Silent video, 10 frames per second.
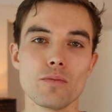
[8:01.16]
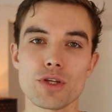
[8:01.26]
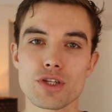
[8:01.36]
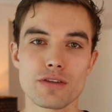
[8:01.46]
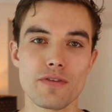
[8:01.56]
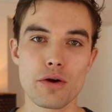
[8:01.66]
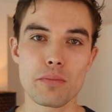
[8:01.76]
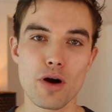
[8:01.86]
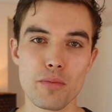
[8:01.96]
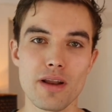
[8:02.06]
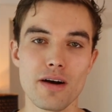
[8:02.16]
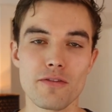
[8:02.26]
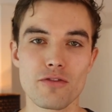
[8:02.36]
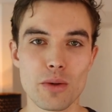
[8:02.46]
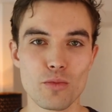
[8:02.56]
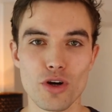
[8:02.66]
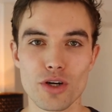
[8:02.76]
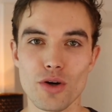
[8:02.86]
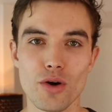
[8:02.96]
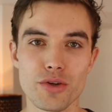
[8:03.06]
which is a very popular
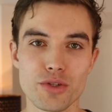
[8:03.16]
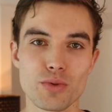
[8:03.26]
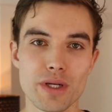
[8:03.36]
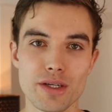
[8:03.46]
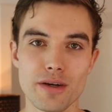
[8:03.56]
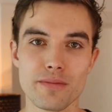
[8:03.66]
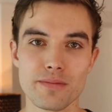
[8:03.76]
framework on Twitter.